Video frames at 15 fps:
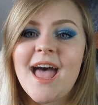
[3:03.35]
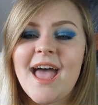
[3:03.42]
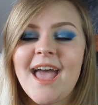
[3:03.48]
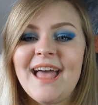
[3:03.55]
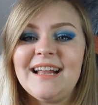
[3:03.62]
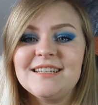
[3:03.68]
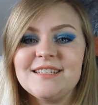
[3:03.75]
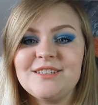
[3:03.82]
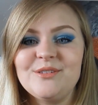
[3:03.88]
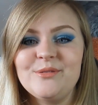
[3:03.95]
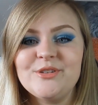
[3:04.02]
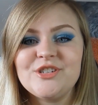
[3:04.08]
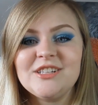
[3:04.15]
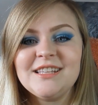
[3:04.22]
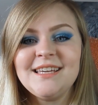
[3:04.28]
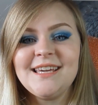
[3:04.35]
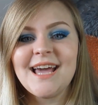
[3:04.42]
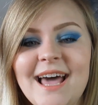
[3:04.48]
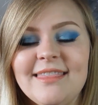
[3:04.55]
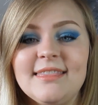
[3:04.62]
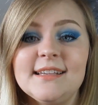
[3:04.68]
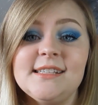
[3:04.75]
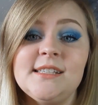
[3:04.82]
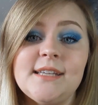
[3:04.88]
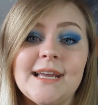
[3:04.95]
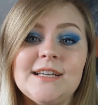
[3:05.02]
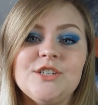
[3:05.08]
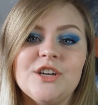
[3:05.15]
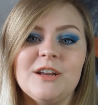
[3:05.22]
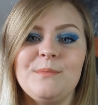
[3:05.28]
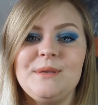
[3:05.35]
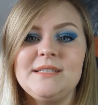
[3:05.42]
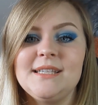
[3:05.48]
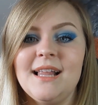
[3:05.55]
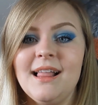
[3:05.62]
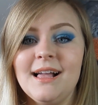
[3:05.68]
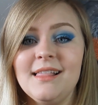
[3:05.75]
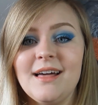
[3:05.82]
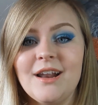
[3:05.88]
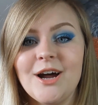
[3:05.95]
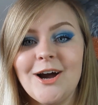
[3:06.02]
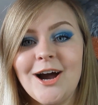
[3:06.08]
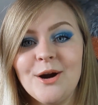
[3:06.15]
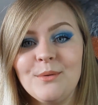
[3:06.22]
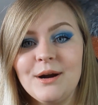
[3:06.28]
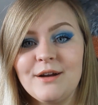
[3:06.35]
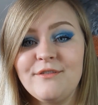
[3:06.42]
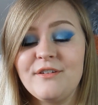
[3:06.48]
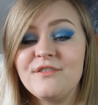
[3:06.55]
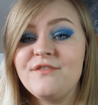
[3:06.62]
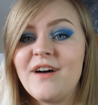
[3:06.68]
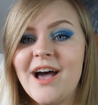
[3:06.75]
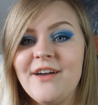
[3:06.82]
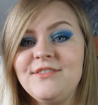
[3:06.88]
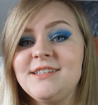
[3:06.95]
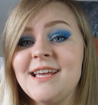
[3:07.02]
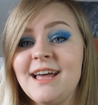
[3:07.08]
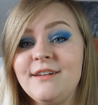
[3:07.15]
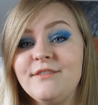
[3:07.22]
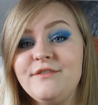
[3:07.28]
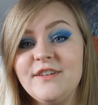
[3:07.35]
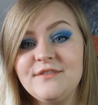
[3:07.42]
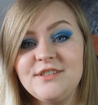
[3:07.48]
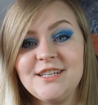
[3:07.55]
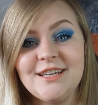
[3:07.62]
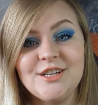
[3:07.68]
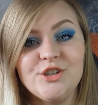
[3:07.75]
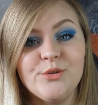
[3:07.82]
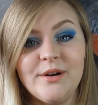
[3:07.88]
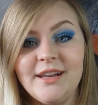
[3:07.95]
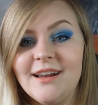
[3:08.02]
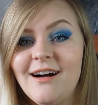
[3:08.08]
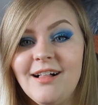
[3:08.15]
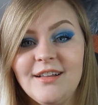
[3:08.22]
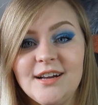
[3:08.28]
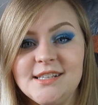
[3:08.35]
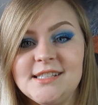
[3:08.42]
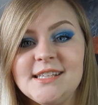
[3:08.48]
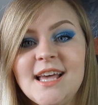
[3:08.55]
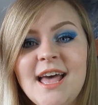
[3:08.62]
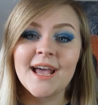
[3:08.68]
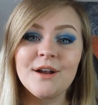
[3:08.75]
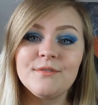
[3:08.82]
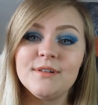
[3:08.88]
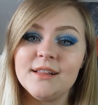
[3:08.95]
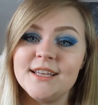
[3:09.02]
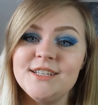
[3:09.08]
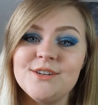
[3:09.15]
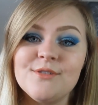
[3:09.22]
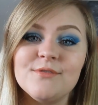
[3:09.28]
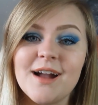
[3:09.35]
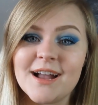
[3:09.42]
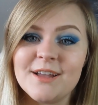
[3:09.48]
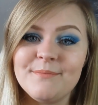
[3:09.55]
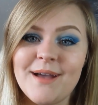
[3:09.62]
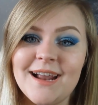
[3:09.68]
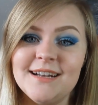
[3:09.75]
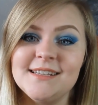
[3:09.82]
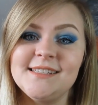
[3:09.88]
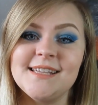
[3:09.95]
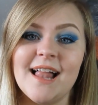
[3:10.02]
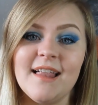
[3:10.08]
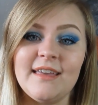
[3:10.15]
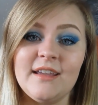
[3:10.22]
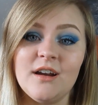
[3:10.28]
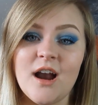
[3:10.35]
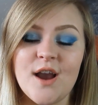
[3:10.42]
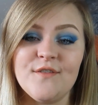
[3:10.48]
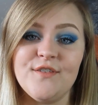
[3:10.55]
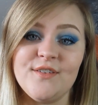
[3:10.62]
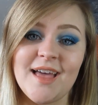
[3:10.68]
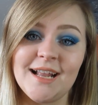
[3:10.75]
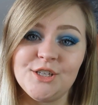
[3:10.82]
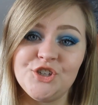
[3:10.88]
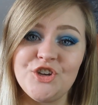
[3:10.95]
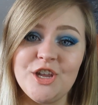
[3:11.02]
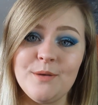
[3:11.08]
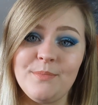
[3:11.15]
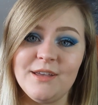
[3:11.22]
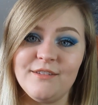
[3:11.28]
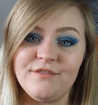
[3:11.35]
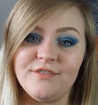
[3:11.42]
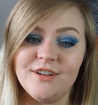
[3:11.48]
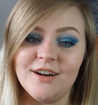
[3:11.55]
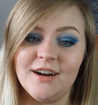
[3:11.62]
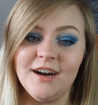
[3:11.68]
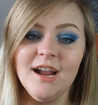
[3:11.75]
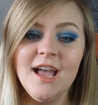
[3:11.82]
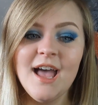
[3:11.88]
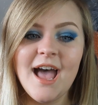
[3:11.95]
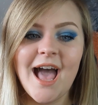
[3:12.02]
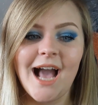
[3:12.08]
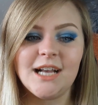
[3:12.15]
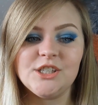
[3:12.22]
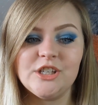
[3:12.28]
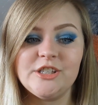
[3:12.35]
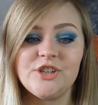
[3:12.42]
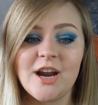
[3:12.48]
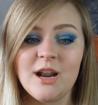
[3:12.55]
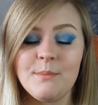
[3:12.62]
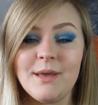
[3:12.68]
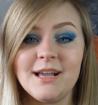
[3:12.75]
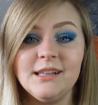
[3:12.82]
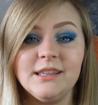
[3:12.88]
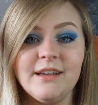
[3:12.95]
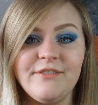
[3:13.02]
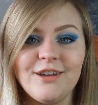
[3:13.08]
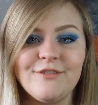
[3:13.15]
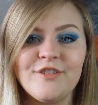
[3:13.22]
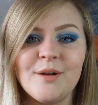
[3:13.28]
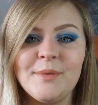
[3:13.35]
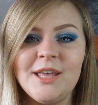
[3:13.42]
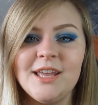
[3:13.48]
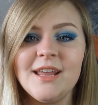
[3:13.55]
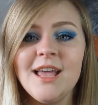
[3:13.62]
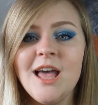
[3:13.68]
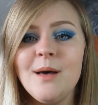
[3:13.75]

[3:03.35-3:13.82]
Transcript: And usually at this stage, you're going to be selling a lot of artwork for $5, $10, $15, $20. And I really don't recommend selling your art for that cheap if you're actually trying to make a living from it.